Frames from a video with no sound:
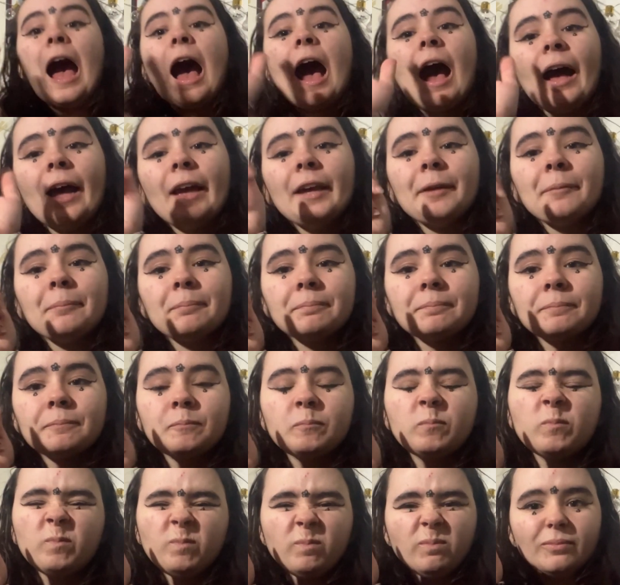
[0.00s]
I
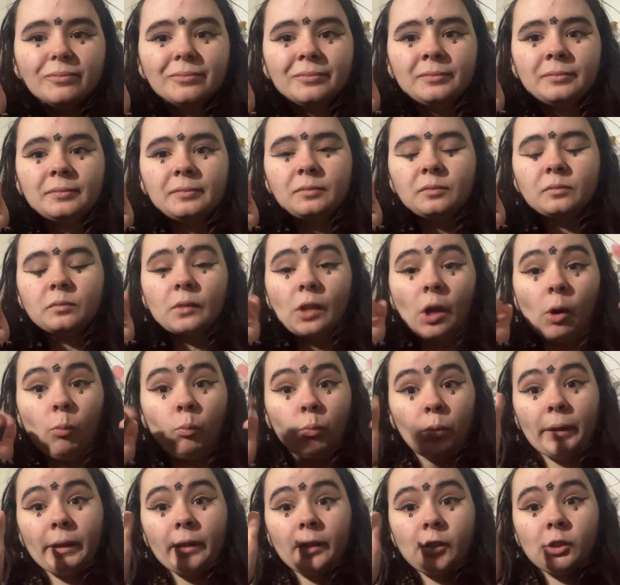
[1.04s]

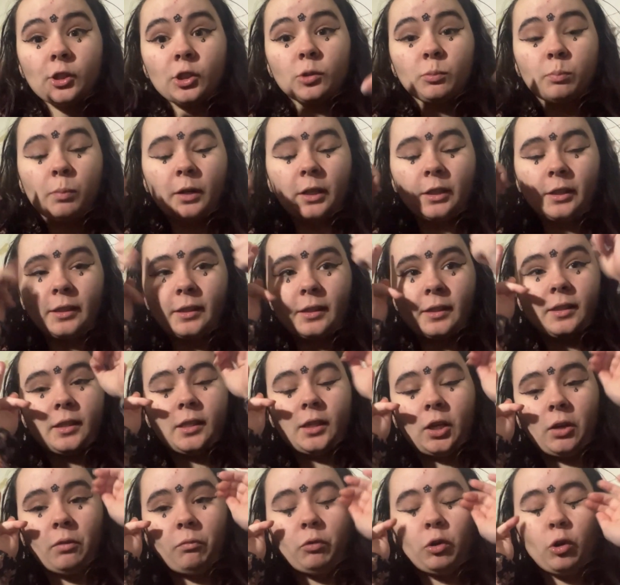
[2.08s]
really just wanted to
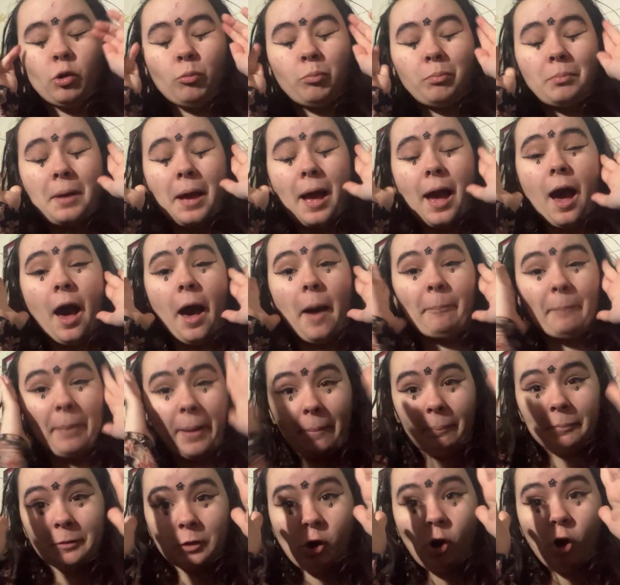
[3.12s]
give you a
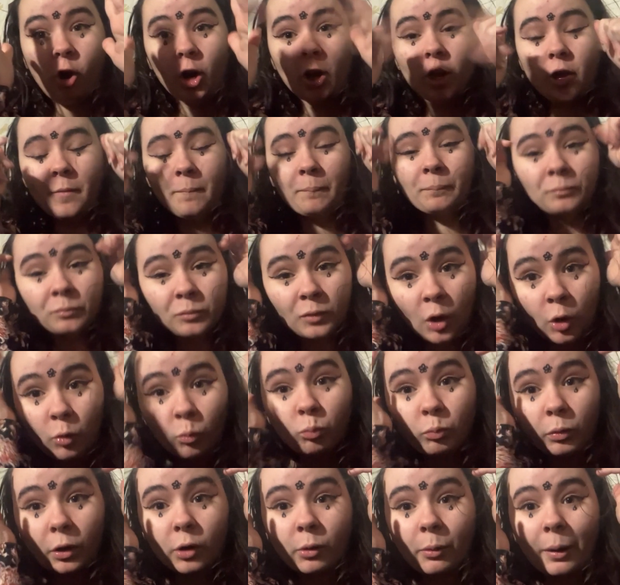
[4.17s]
pep talk
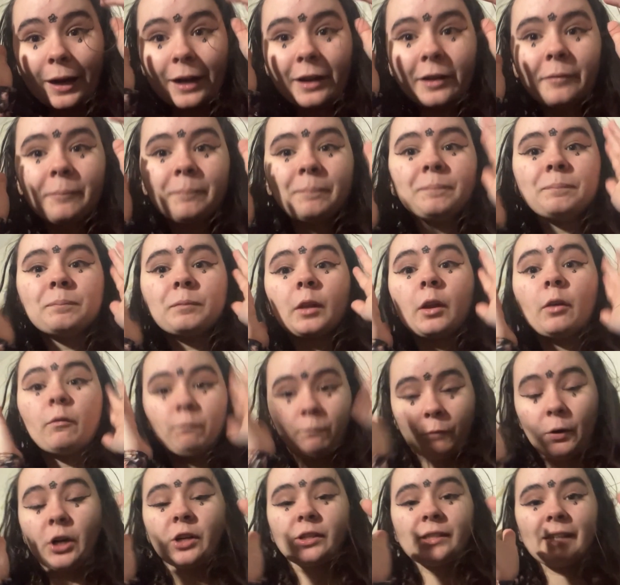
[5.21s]
real quick
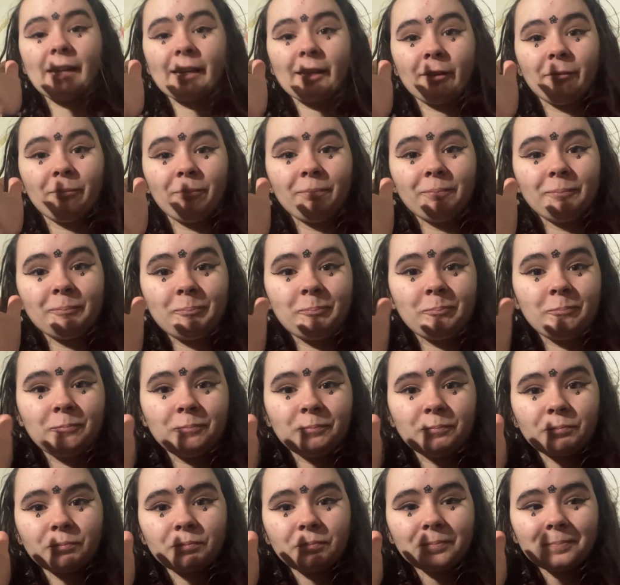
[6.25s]
for a second.
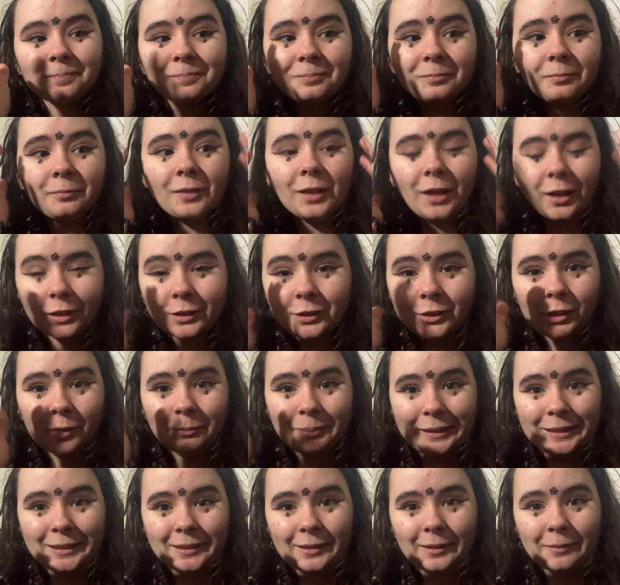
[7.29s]
So
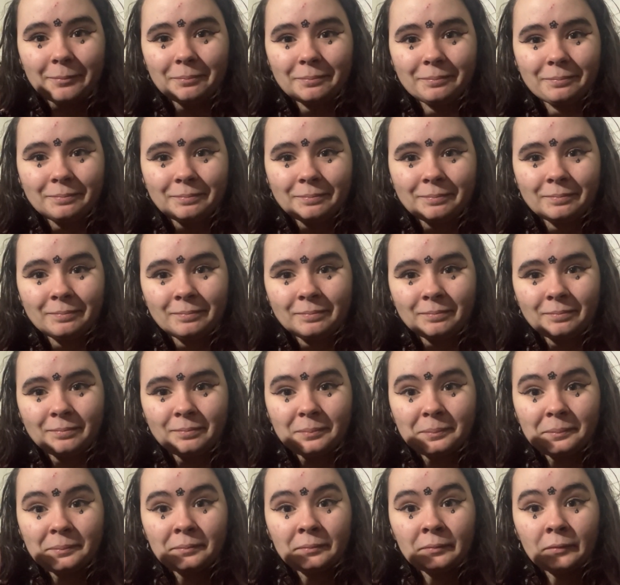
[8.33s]
basically,
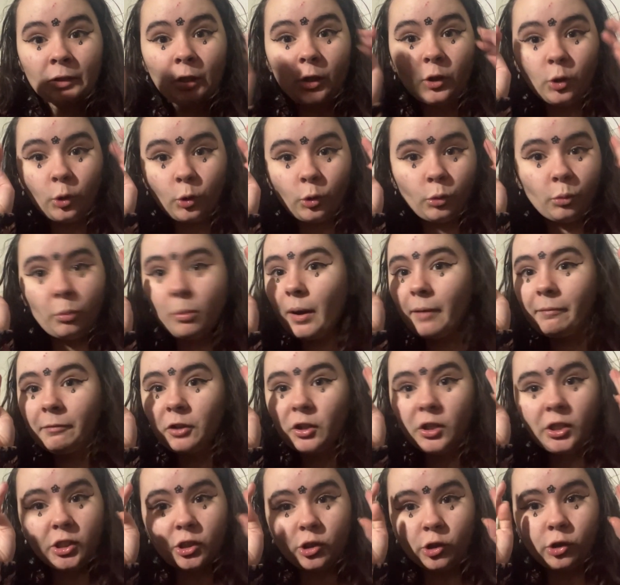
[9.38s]

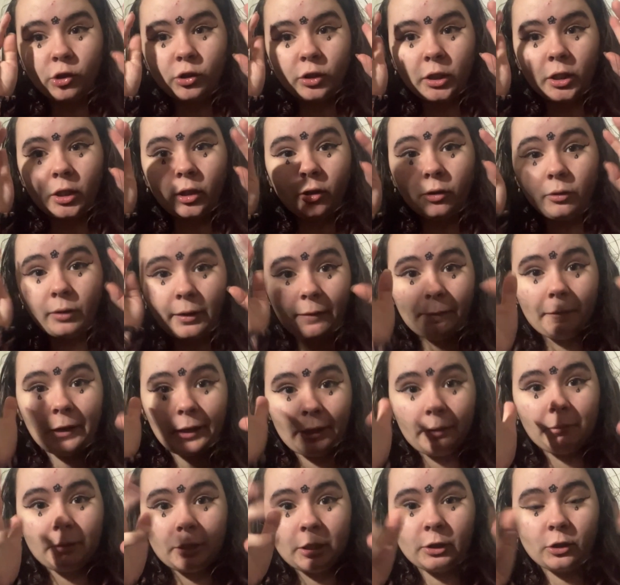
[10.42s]
whoever is hurting you, if
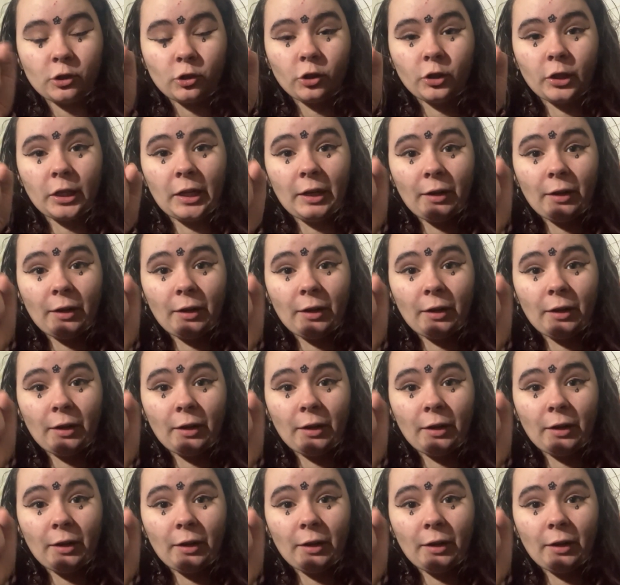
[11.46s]
anyone is hurting